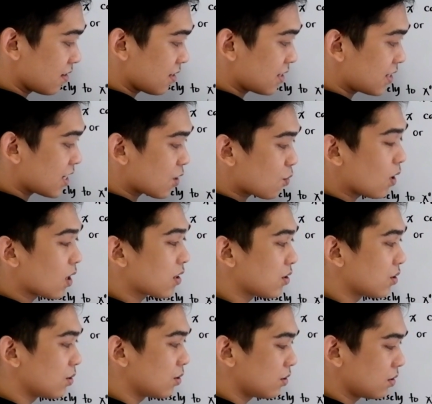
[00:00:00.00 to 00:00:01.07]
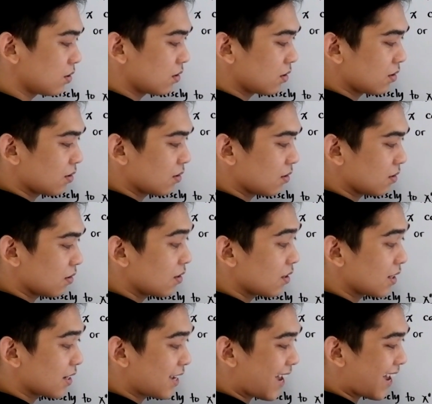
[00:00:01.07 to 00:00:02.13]
is equal to
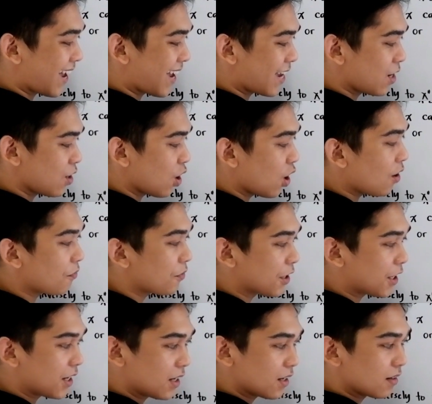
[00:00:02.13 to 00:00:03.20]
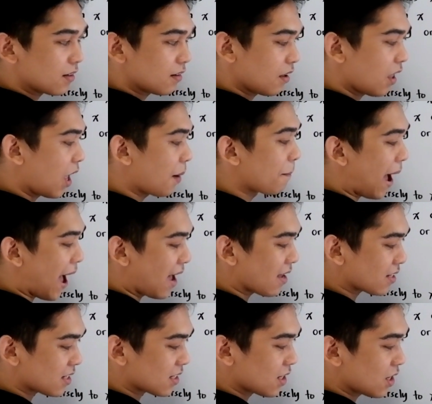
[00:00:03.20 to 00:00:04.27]
k over
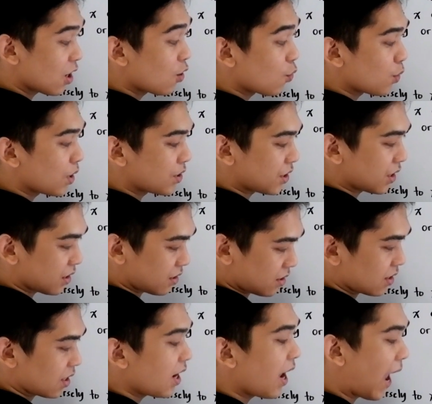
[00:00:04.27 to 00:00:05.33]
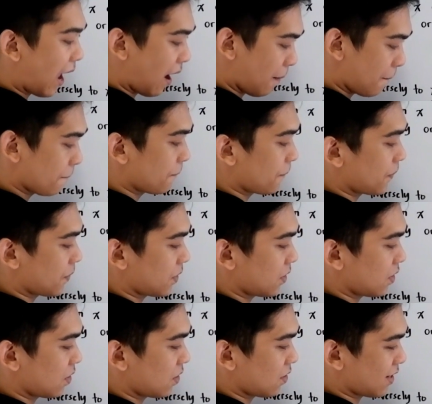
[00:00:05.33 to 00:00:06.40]
mass, which is m.
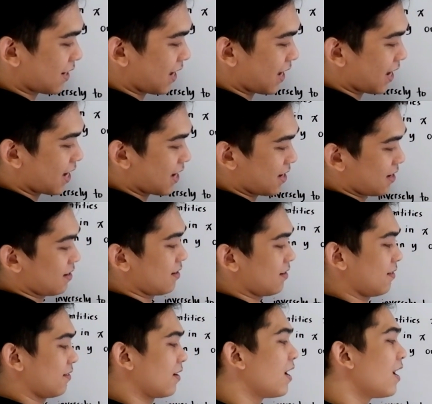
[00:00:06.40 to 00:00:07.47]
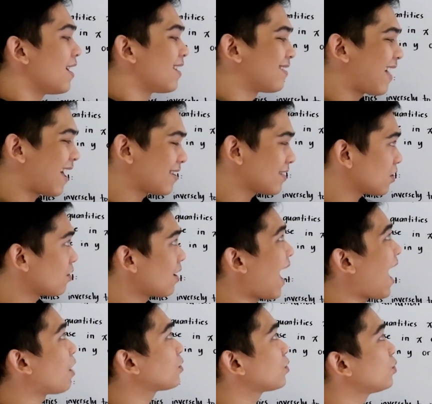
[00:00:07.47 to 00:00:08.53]
Okay. That's on
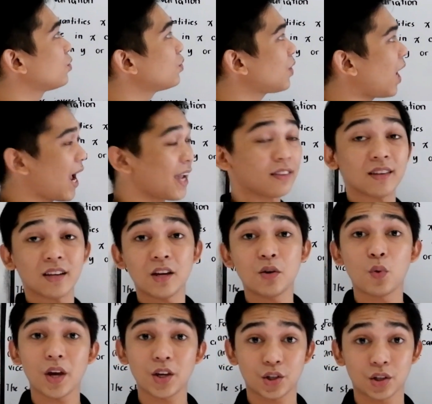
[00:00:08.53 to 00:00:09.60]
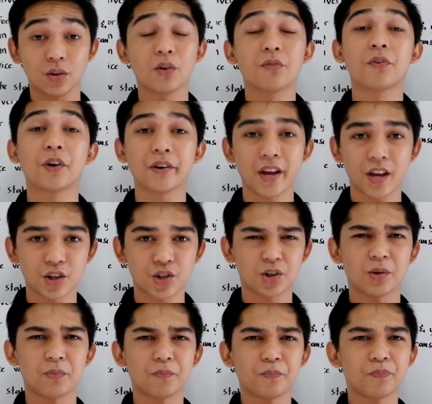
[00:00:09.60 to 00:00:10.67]
how to write the equation of variation.
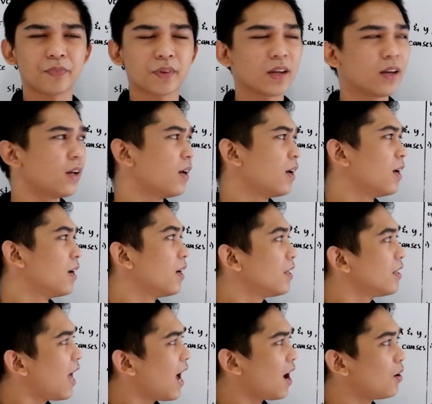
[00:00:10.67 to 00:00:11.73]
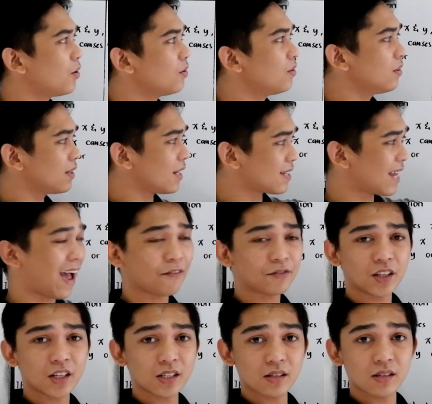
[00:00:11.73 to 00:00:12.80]
Now, let's have
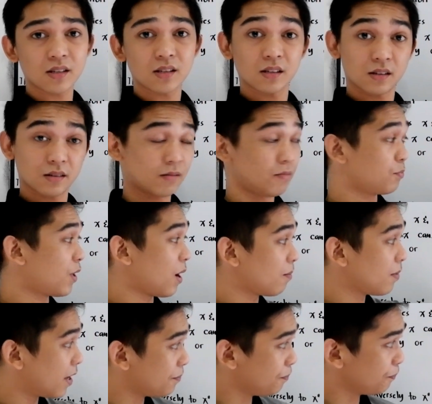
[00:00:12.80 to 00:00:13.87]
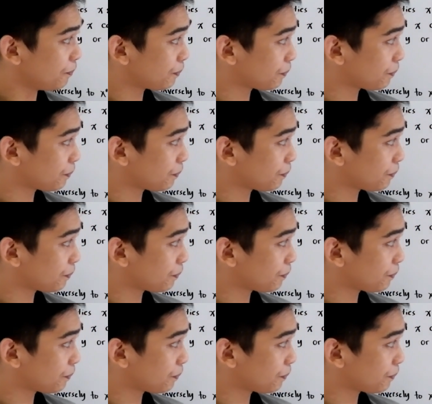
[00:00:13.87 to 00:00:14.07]
this problem.